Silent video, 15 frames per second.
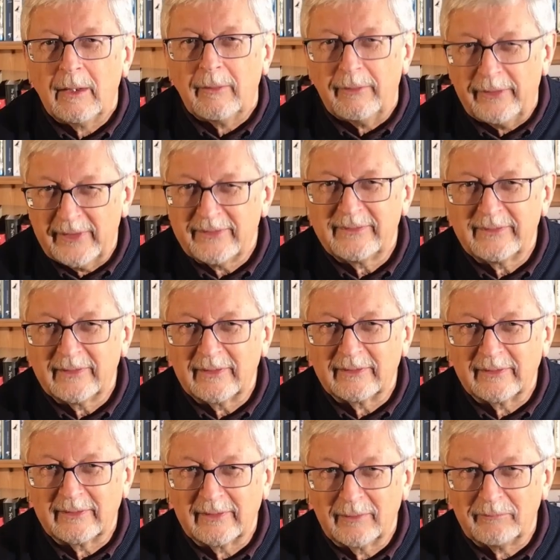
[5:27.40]
This is
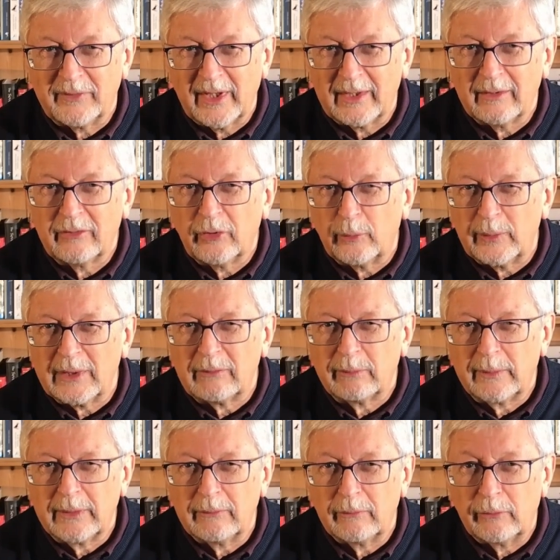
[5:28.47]
a subject to which
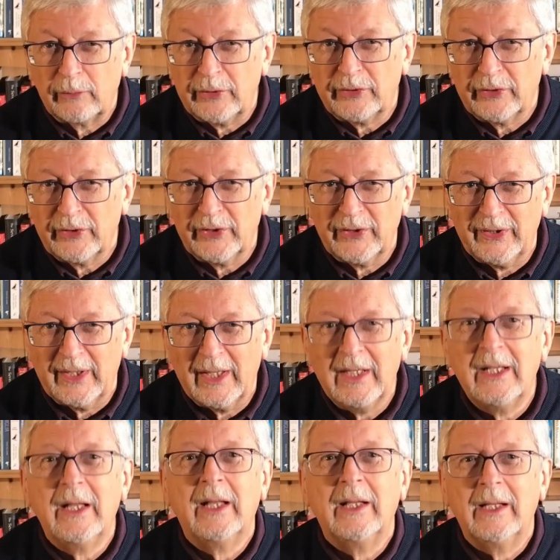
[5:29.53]
we will return
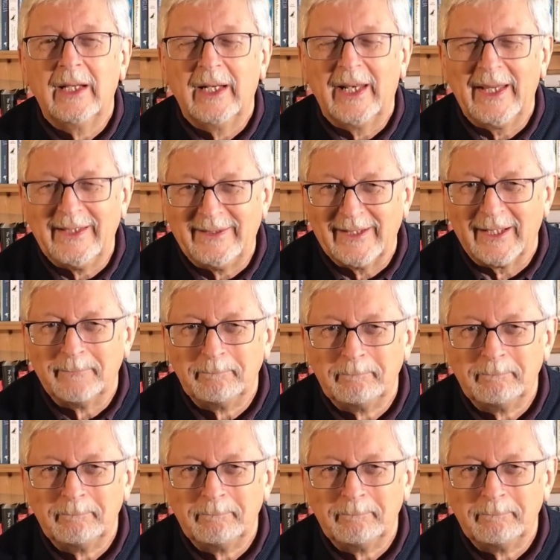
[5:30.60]
later.